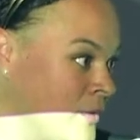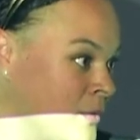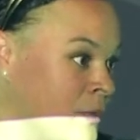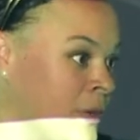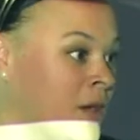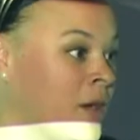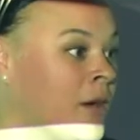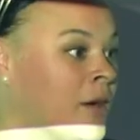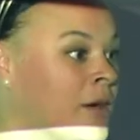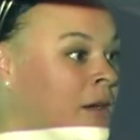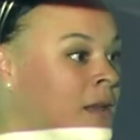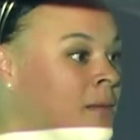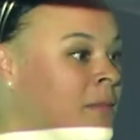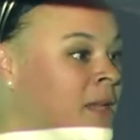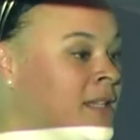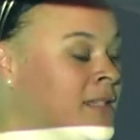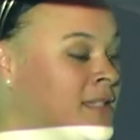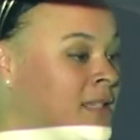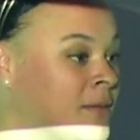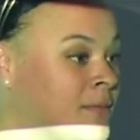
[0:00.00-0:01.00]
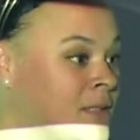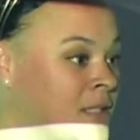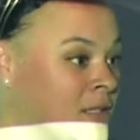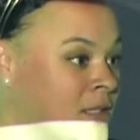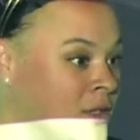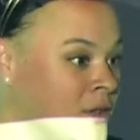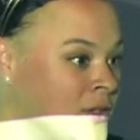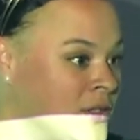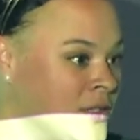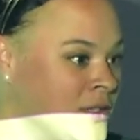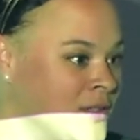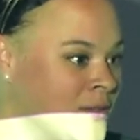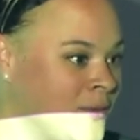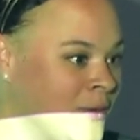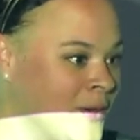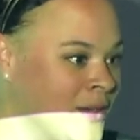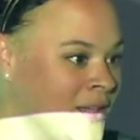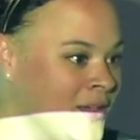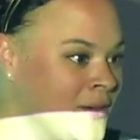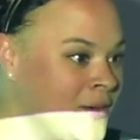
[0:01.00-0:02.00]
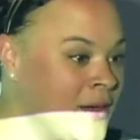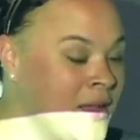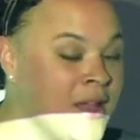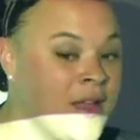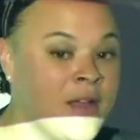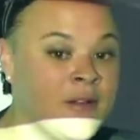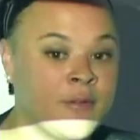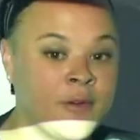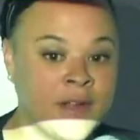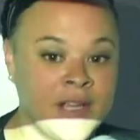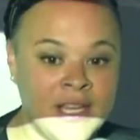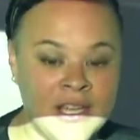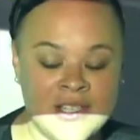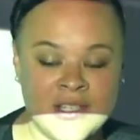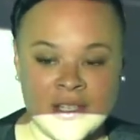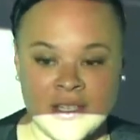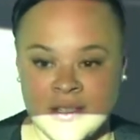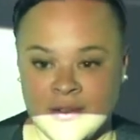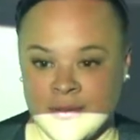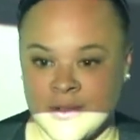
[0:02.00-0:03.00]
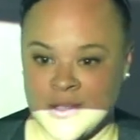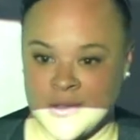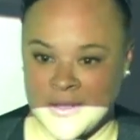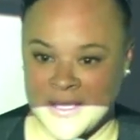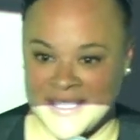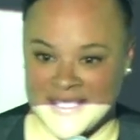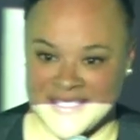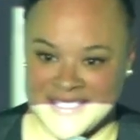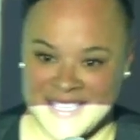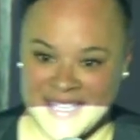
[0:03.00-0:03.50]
We'd already made substitutions for you for each individualized